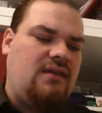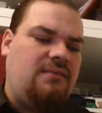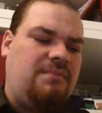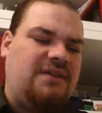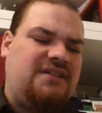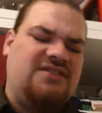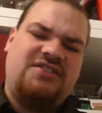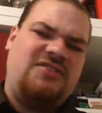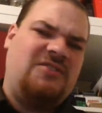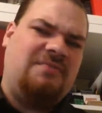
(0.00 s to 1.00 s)
but in
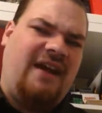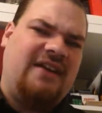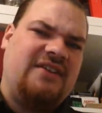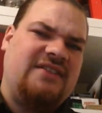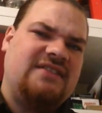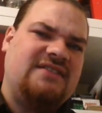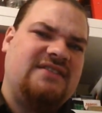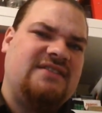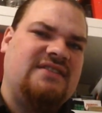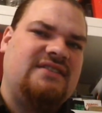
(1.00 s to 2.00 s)
such a manner
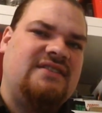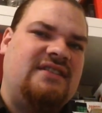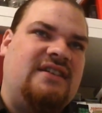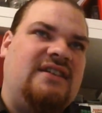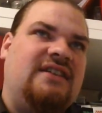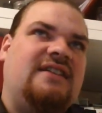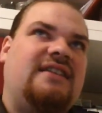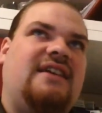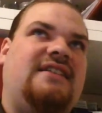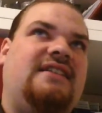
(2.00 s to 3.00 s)

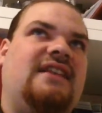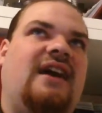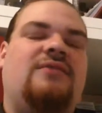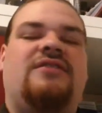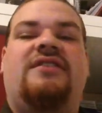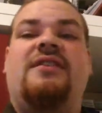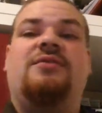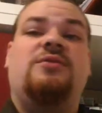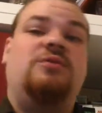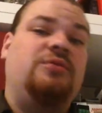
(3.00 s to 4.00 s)
that he allowed the
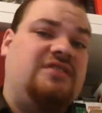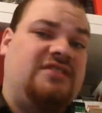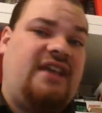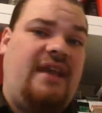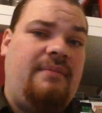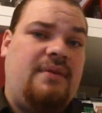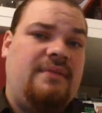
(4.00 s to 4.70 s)
hero to escape,